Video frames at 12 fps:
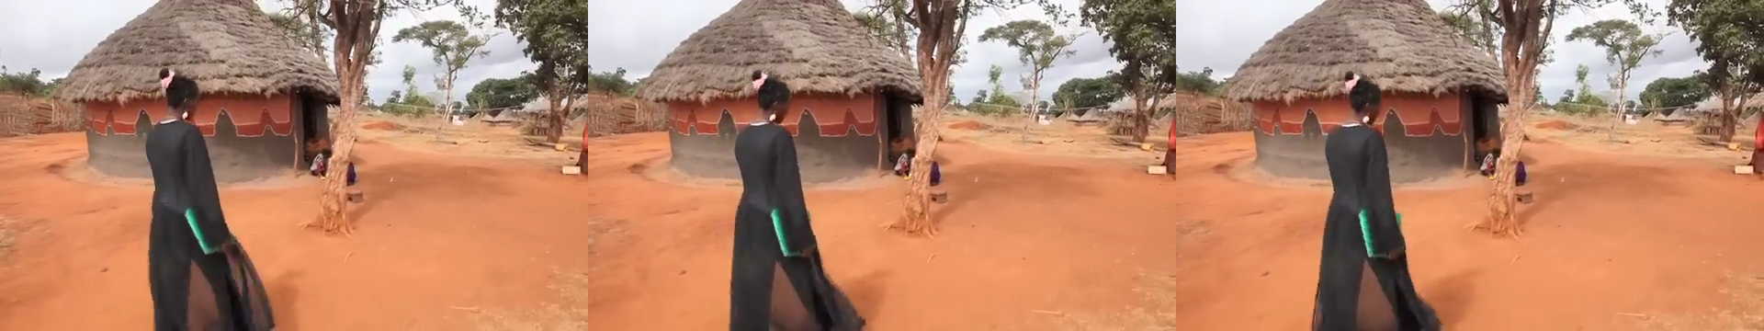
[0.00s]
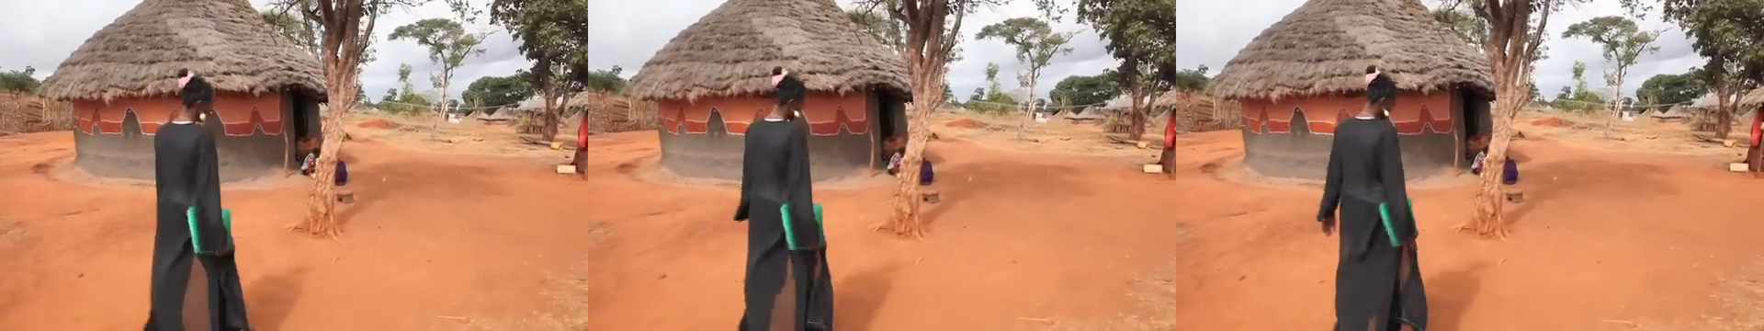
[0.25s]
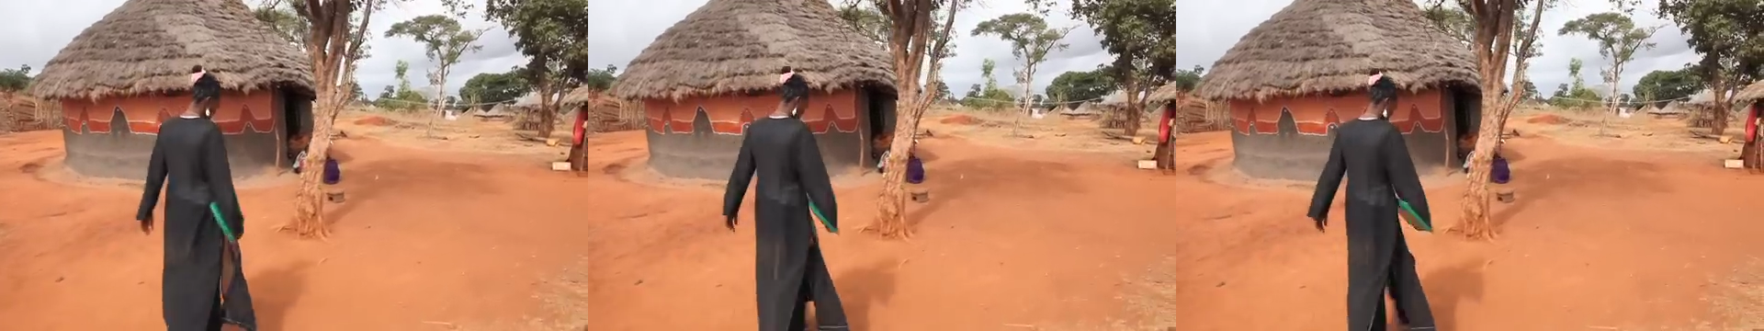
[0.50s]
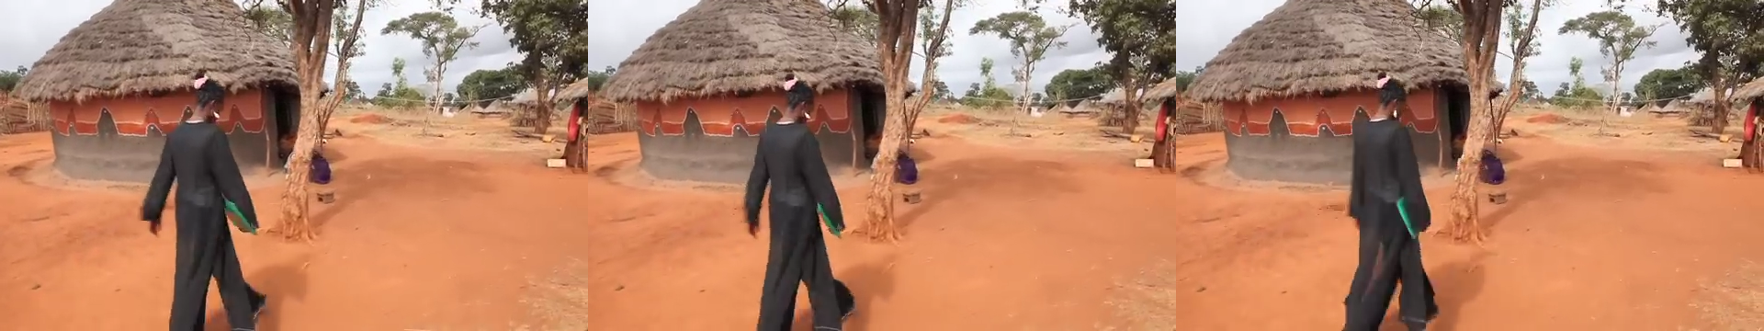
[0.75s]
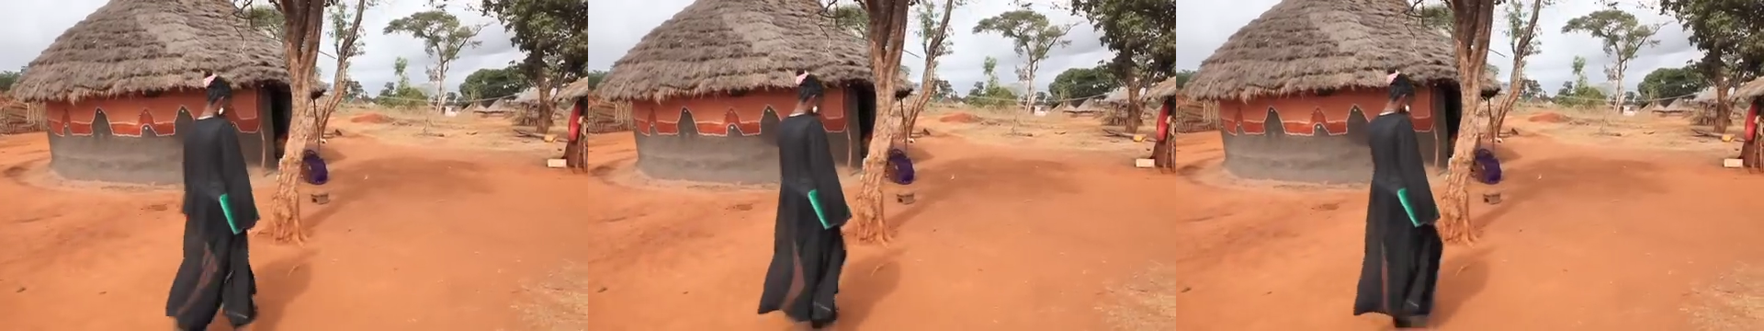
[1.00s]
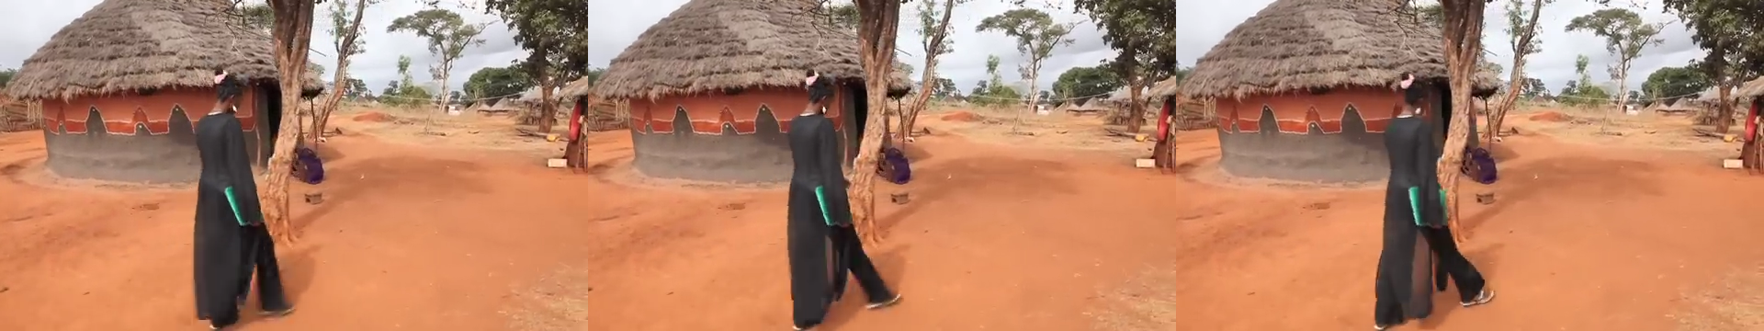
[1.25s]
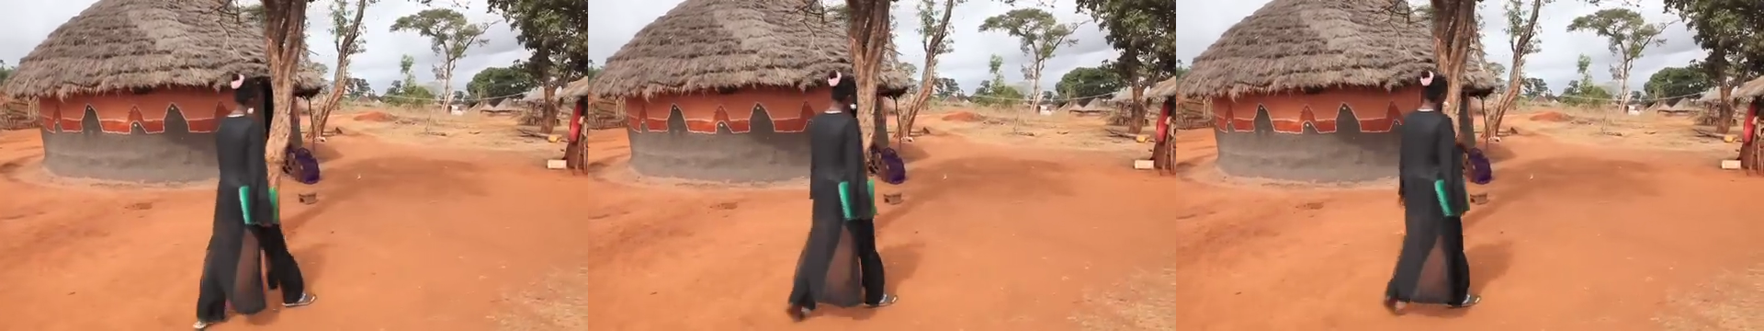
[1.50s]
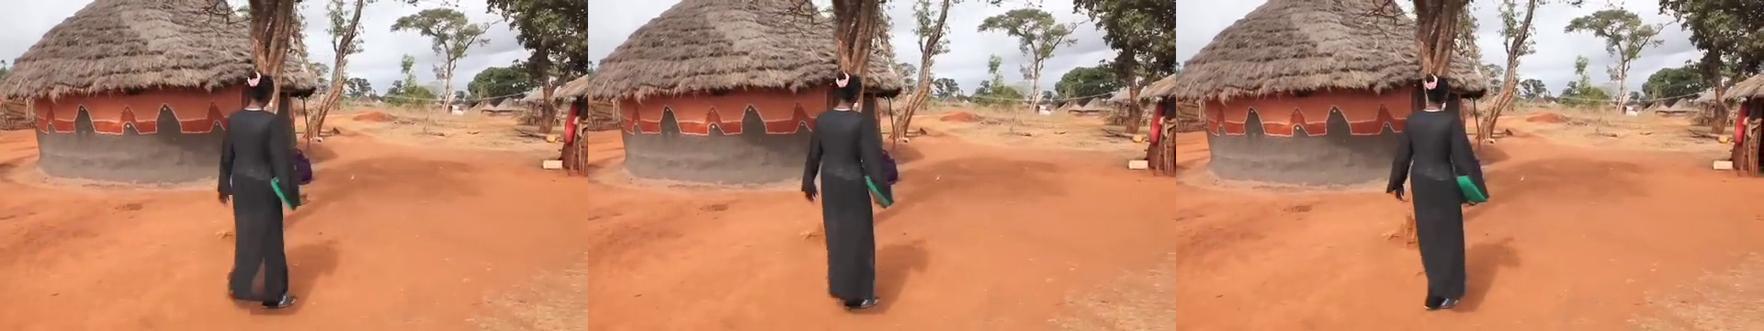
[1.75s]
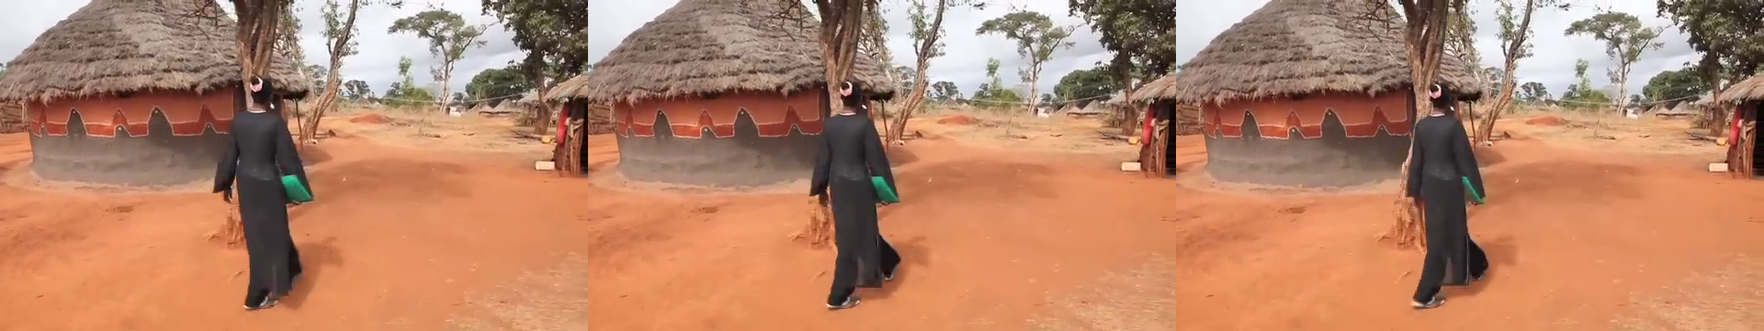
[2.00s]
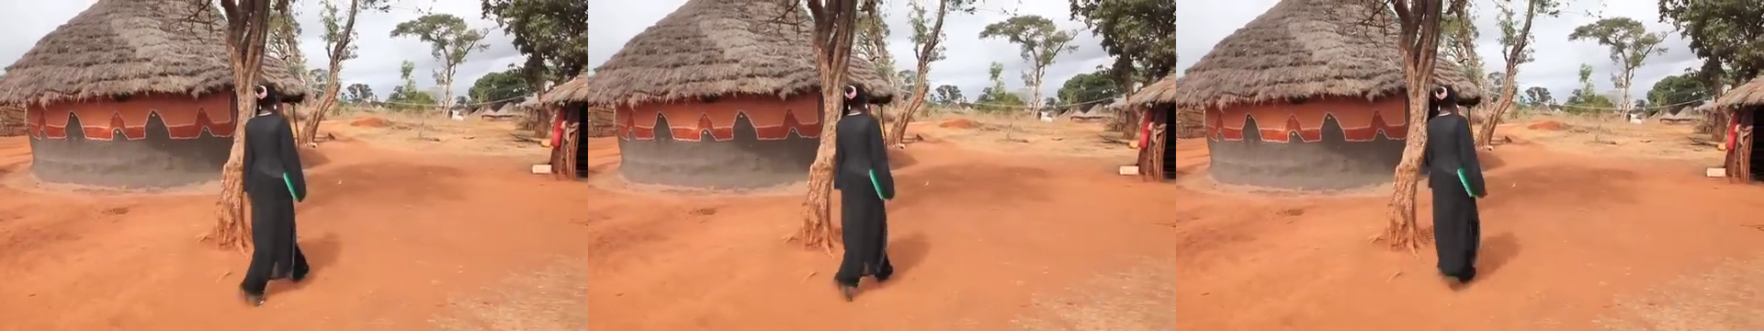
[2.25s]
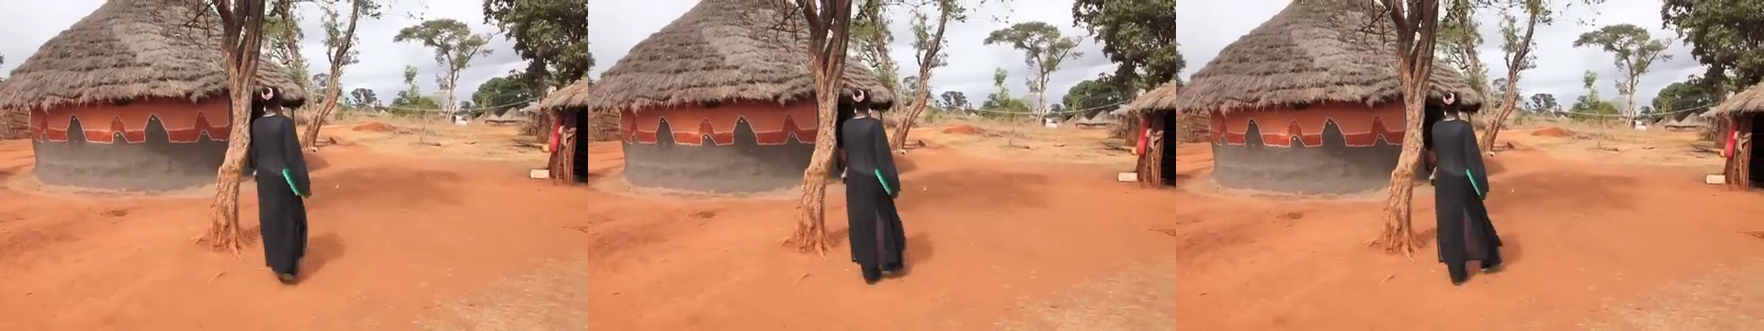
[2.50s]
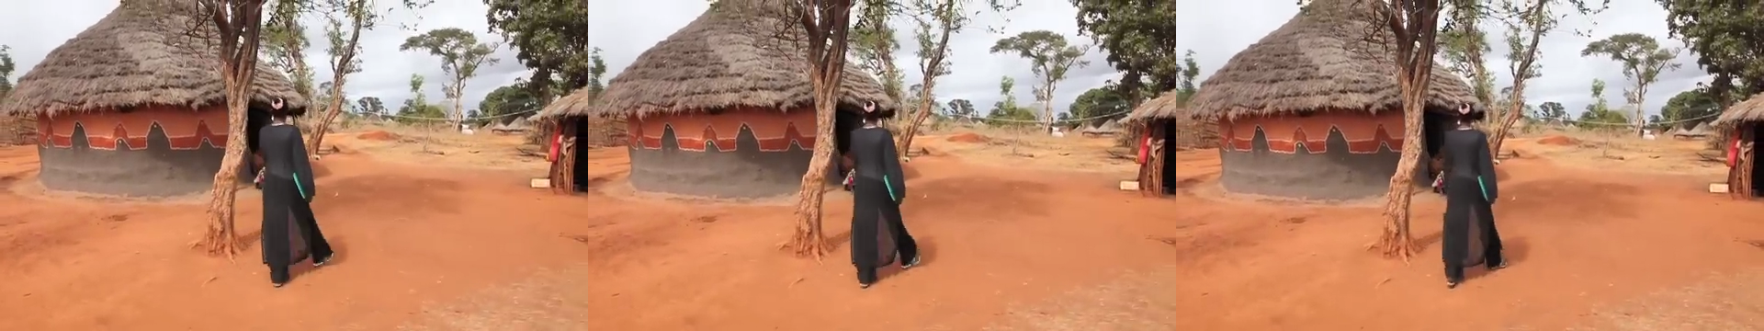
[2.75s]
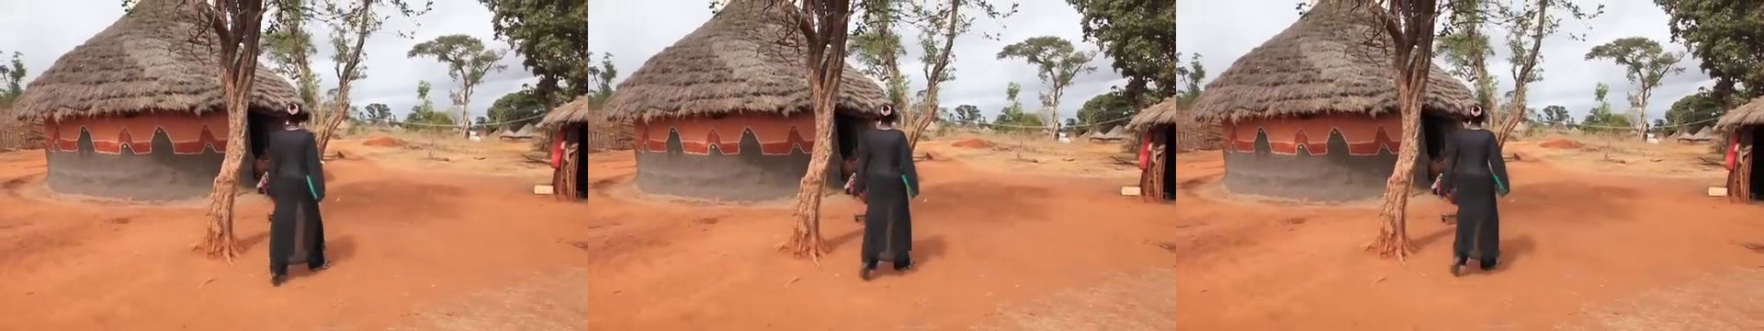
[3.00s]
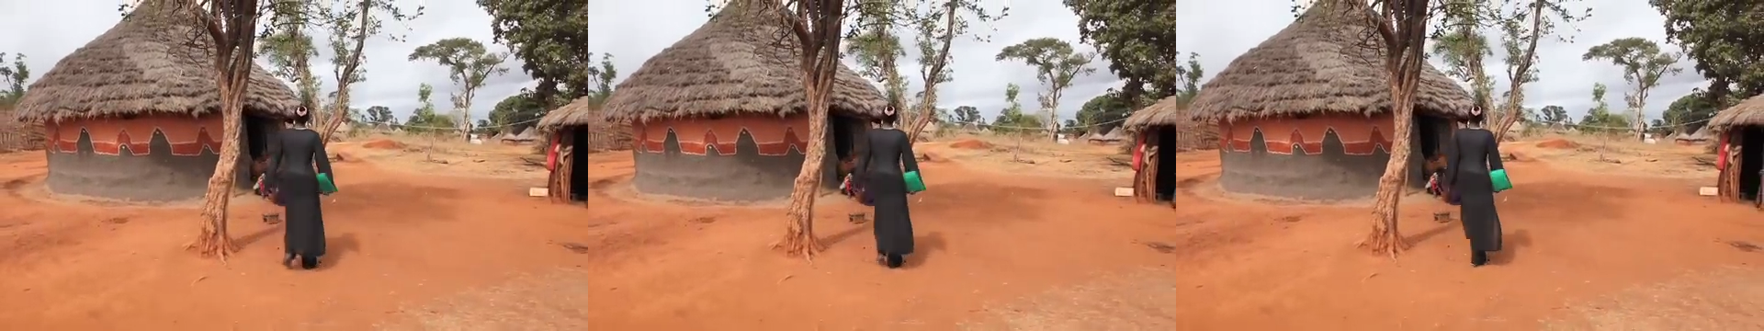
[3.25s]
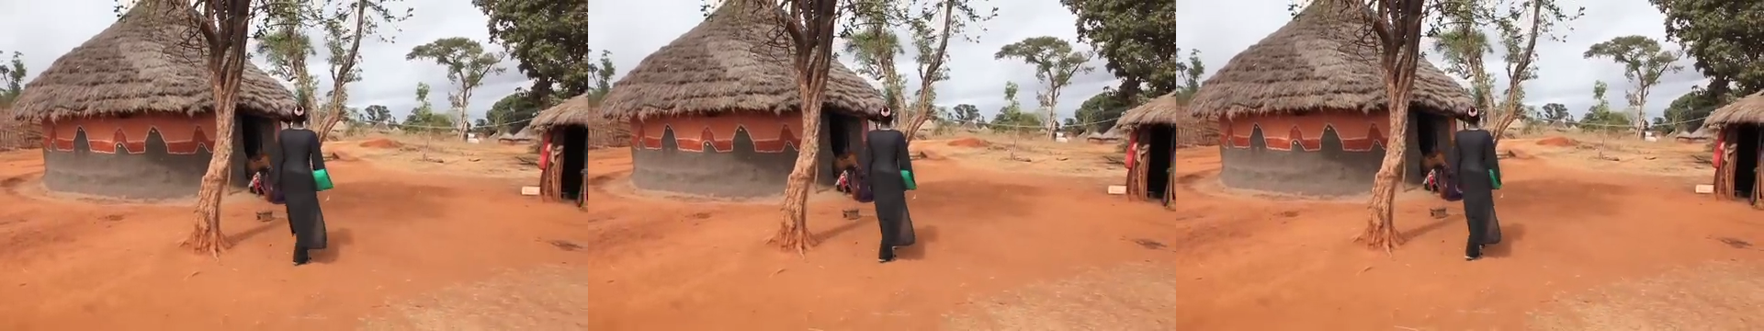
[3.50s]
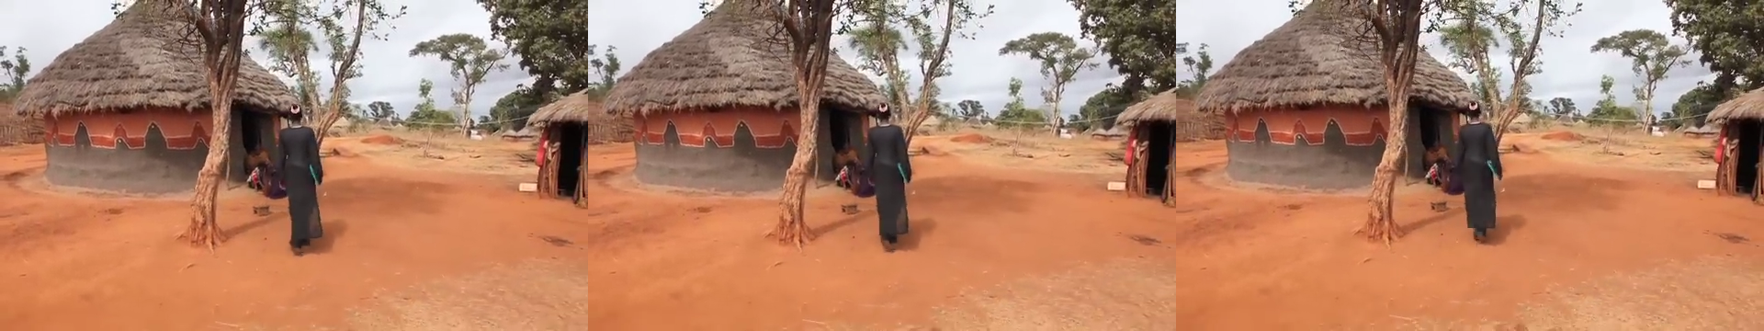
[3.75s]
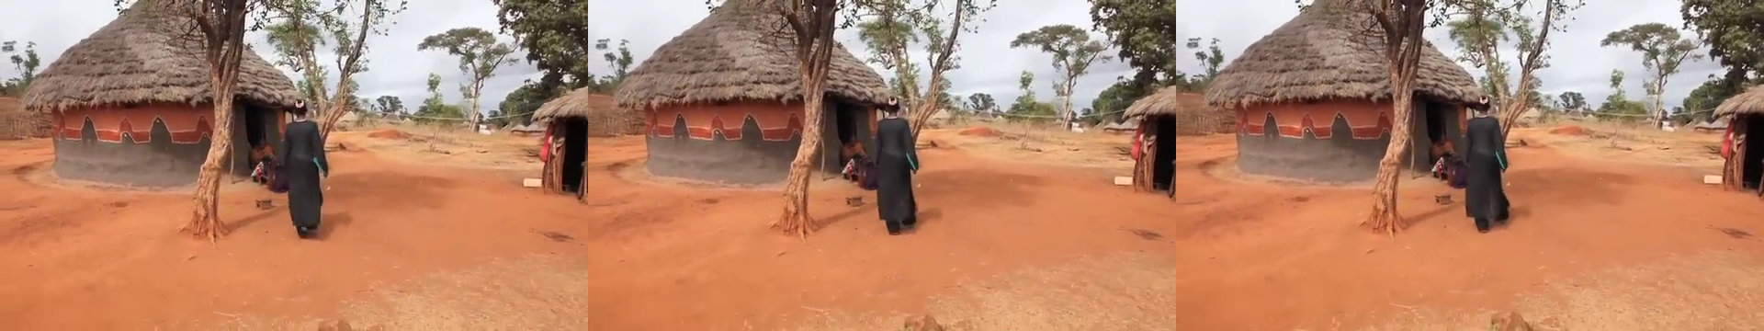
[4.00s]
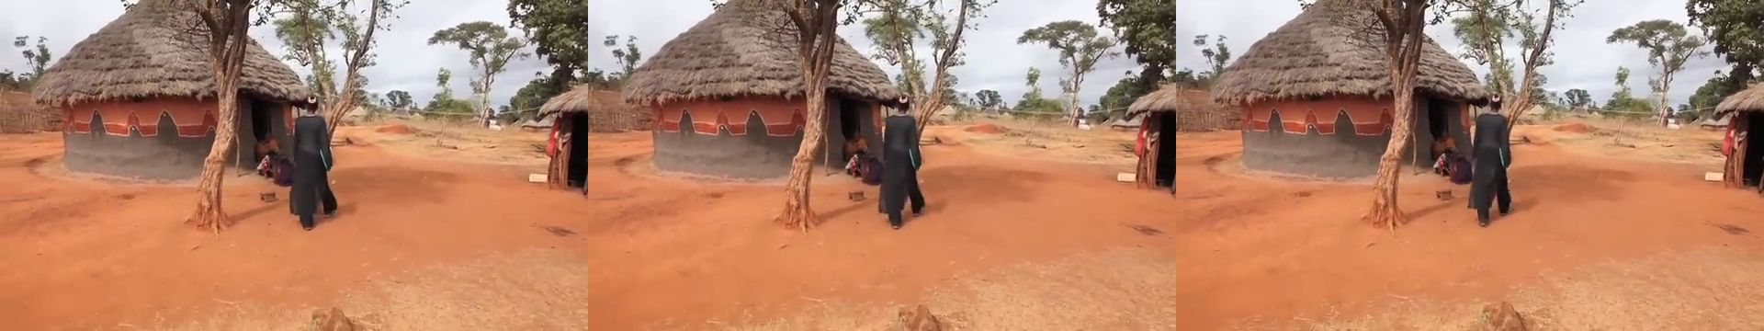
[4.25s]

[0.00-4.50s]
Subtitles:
No face is visible, so there are no lips to read.